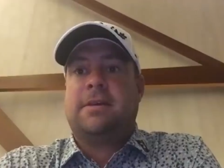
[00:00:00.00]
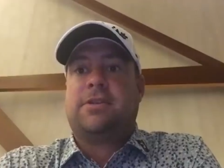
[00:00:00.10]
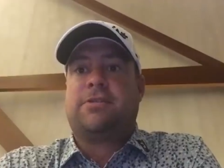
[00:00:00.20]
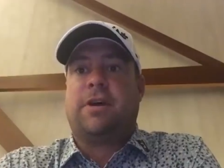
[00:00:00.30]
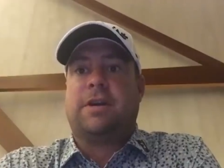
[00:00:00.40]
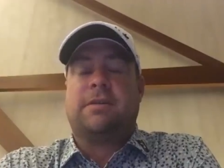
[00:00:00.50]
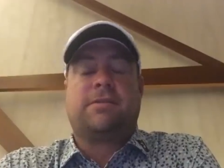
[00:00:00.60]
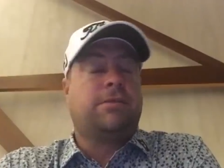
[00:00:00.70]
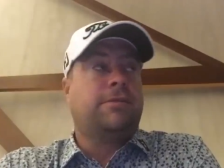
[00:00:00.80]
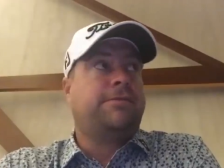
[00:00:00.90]
trying to
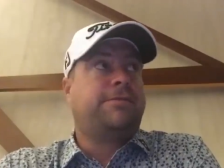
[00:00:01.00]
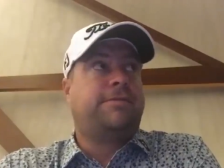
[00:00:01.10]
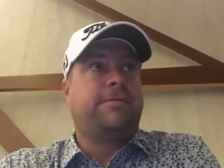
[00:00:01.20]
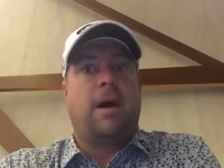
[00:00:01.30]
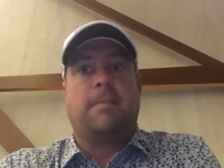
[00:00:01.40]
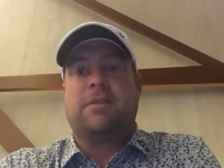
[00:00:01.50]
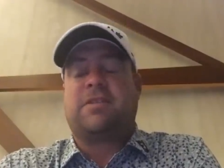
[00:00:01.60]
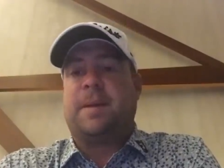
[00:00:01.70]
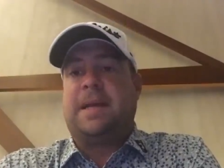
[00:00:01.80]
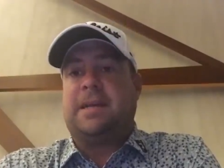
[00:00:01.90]
sort of up my
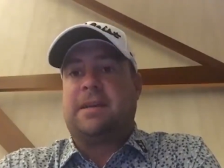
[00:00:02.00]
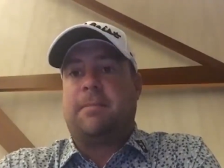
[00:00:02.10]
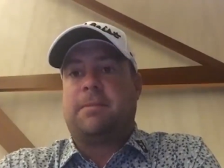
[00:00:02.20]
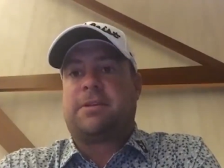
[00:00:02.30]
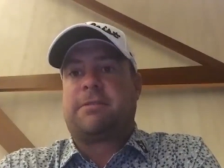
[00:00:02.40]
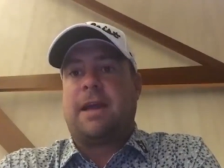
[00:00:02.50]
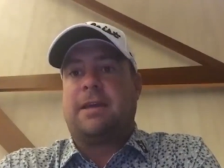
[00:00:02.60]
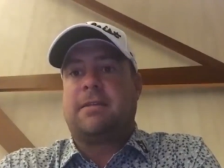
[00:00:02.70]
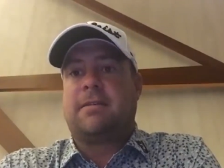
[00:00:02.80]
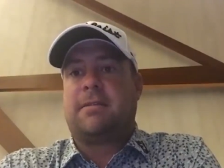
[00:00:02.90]
speed and up my
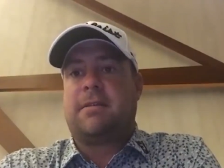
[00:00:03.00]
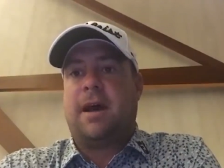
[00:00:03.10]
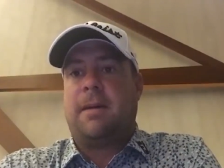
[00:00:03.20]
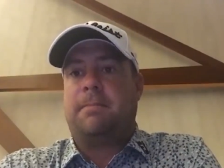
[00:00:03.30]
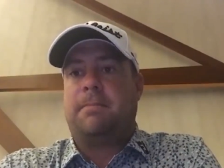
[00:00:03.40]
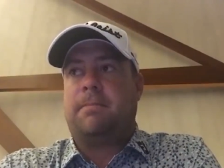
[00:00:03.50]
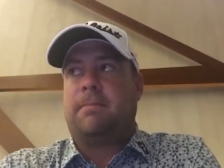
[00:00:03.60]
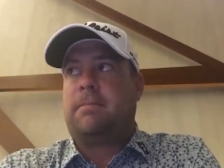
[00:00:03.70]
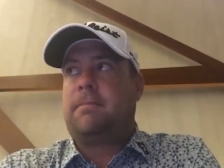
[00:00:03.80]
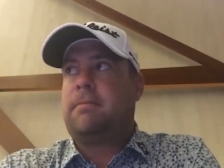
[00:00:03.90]
strength. But I
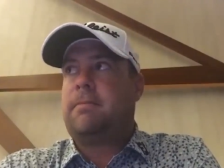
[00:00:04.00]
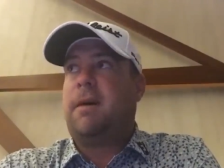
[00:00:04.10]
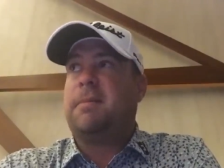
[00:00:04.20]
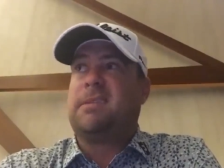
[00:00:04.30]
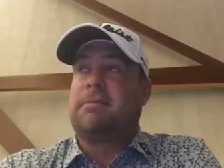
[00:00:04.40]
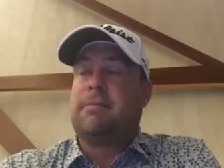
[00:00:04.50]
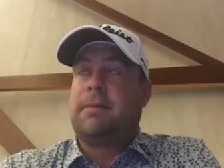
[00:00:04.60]
mean,